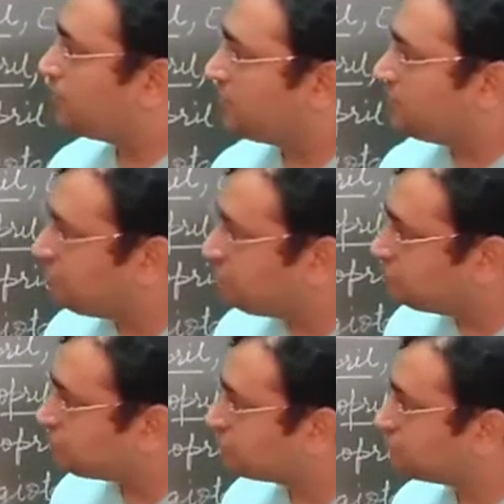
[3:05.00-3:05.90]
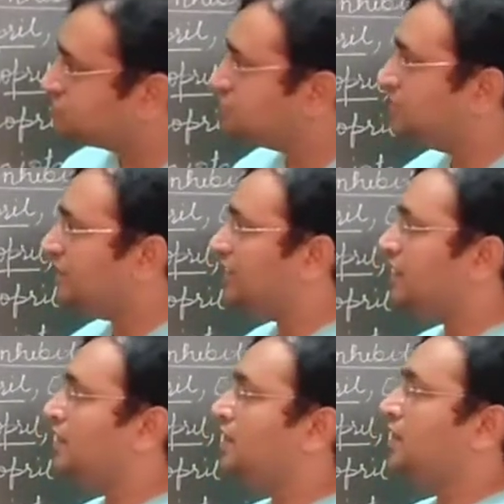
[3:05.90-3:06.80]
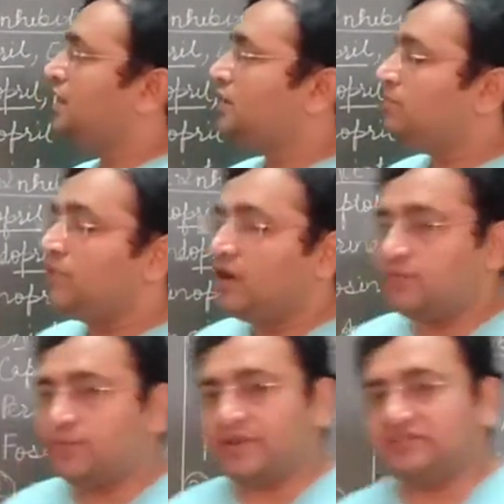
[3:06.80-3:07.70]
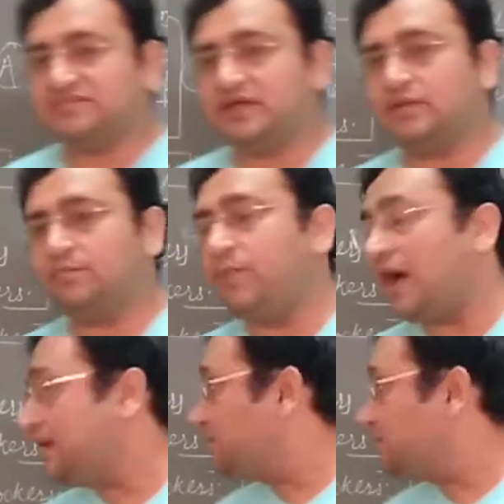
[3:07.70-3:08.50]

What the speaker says: reduce the blood pressure by